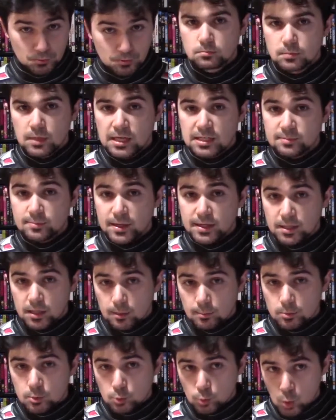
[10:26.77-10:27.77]
And my
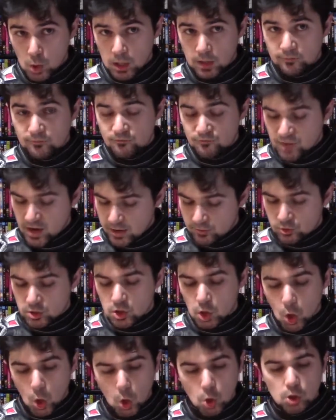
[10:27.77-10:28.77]
number one favorite
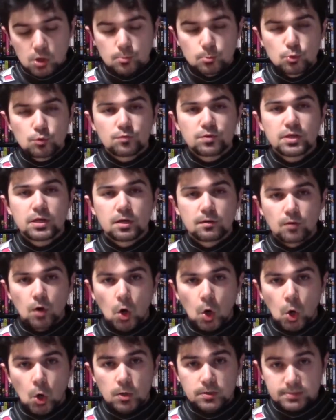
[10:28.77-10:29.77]
horror movie of
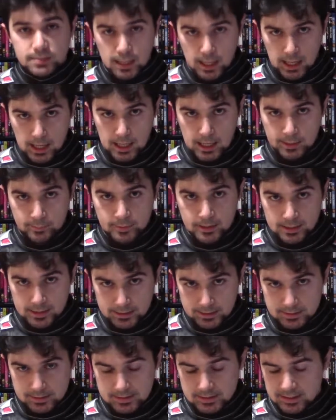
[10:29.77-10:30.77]
all time
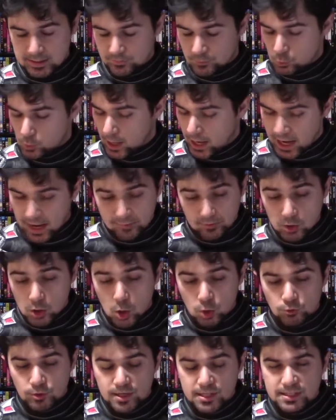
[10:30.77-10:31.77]
is, if you haven't
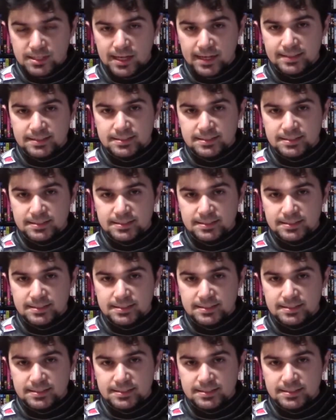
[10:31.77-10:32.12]
already guessed